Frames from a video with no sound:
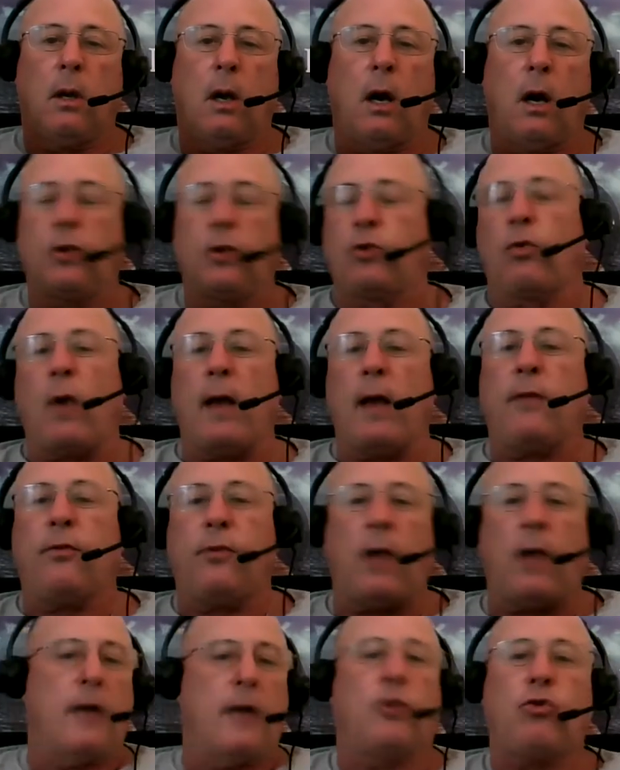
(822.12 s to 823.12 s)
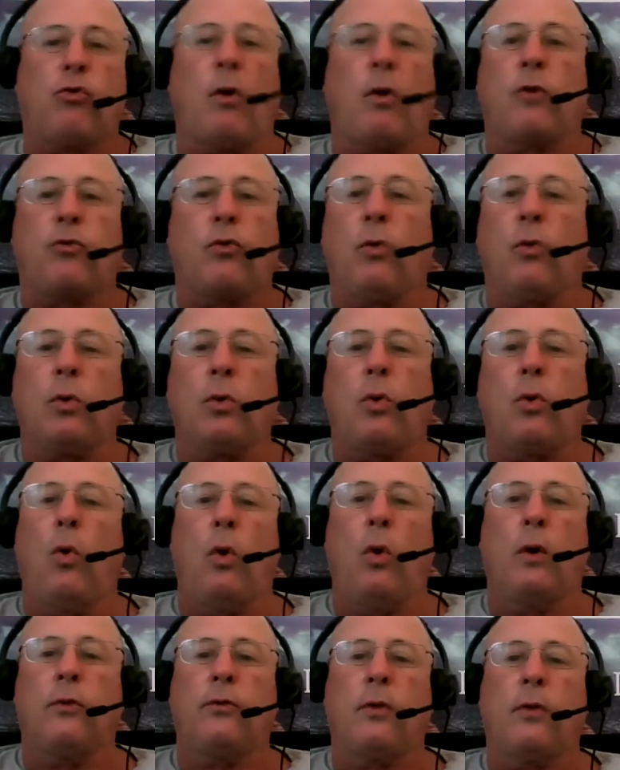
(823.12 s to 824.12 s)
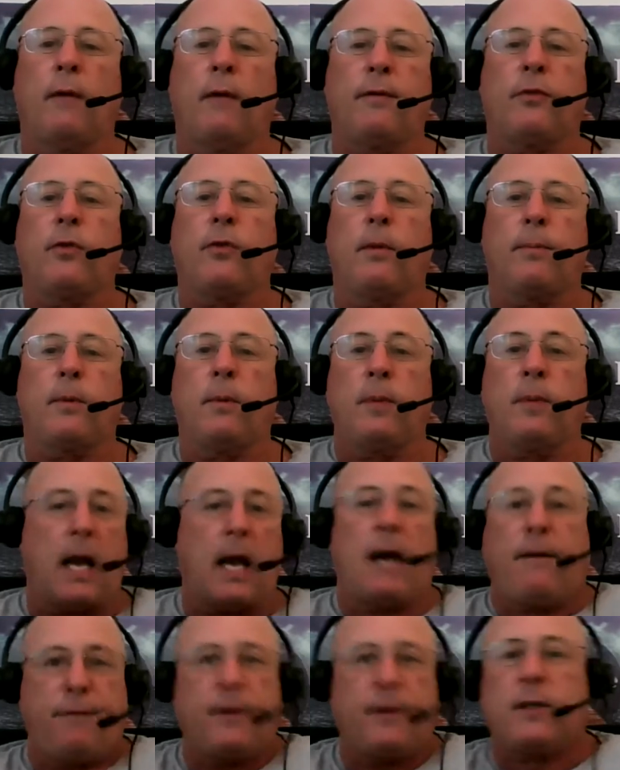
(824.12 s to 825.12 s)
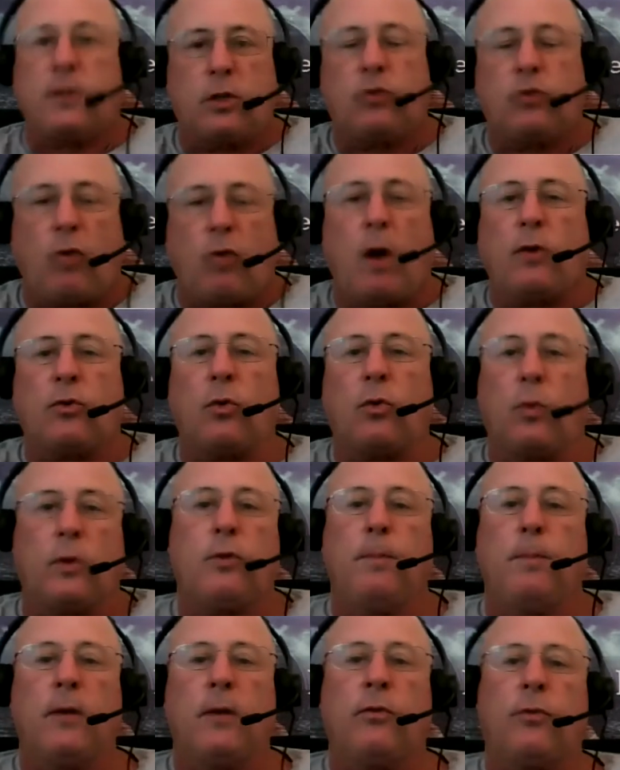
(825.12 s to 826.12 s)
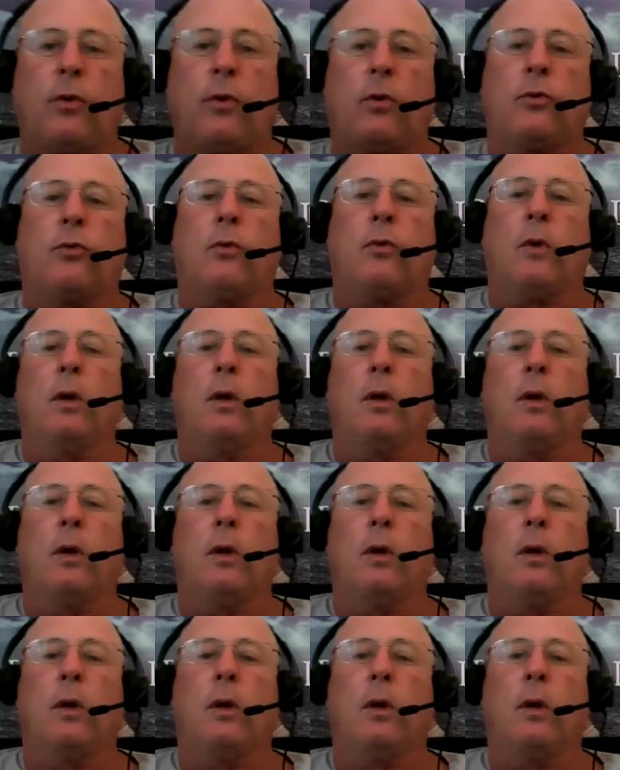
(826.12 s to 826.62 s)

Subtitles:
address a structural cause of a symptom? You got to fix the structure, which means surgery.